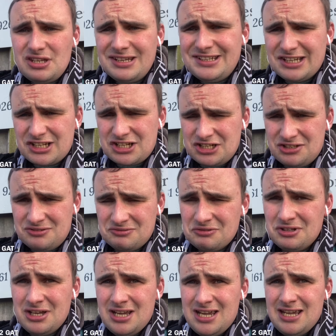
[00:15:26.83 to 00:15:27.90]
you can
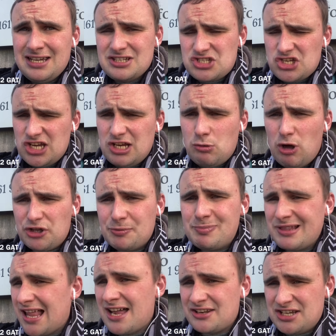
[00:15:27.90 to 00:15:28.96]
see what the
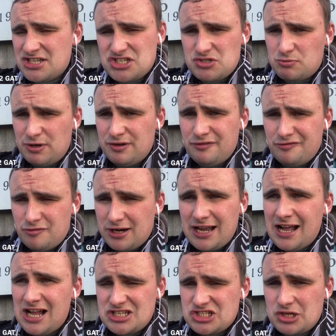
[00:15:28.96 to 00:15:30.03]
plan is with
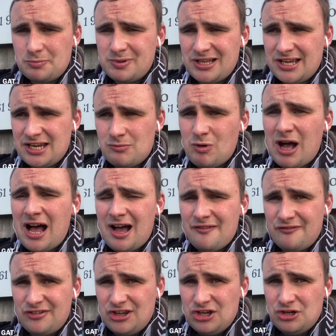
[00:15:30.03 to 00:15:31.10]
regards to the play and what
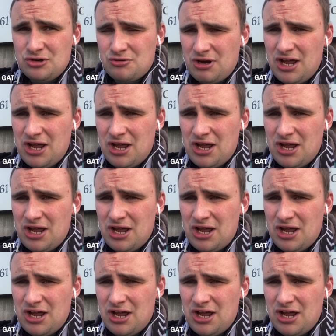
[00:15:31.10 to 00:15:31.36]
have you.